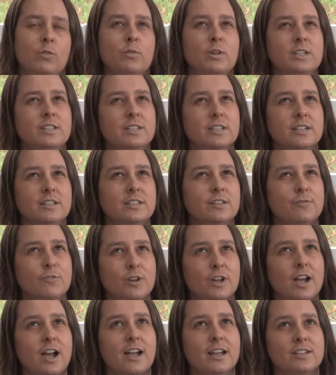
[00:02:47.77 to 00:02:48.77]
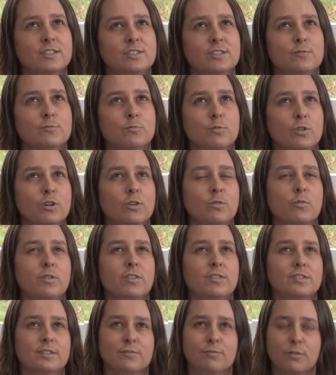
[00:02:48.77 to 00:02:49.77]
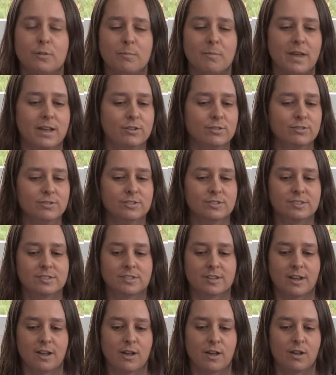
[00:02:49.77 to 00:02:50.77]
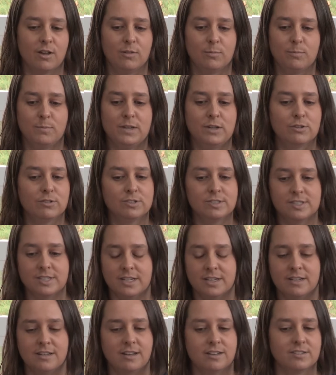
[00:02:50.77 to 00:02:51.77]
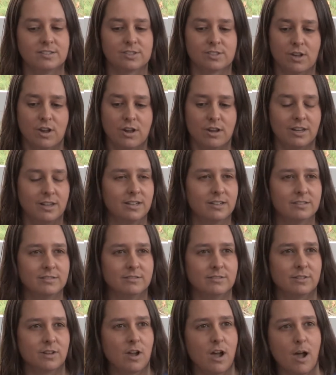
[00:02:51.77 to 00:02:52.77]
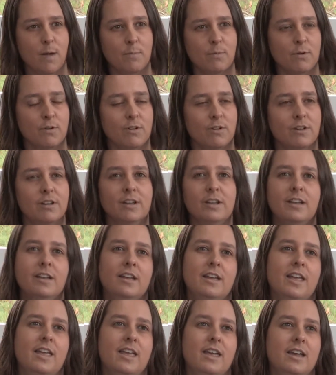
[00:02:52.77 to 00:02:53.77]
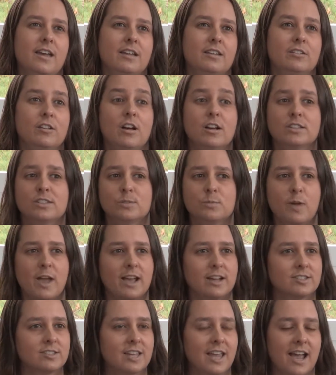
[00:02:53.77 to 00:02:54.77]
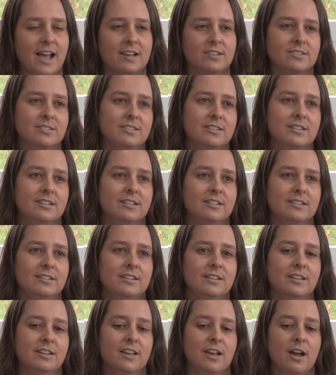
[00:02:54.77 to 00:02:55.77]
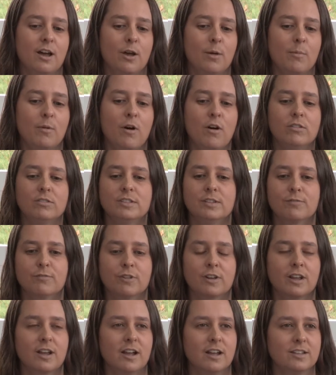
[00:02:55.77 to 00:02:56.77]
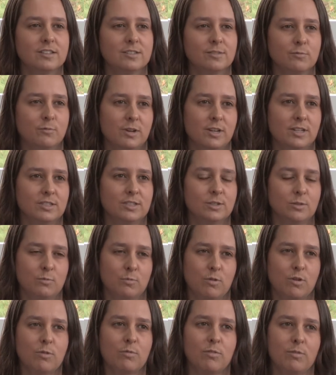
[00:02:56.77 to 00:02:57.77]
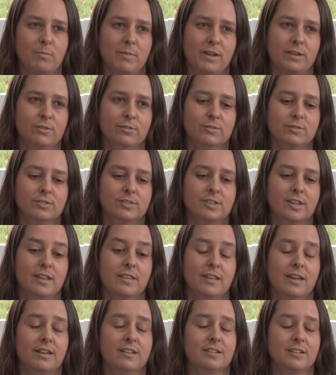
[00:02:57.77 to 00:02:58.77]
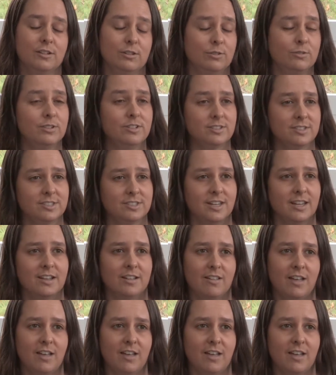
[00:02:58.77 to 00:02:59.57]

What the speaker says: did different kinds of work with different metals, piercing and sawing copper and lost wax casting, all different kinds of ways to work with metals. And that included stained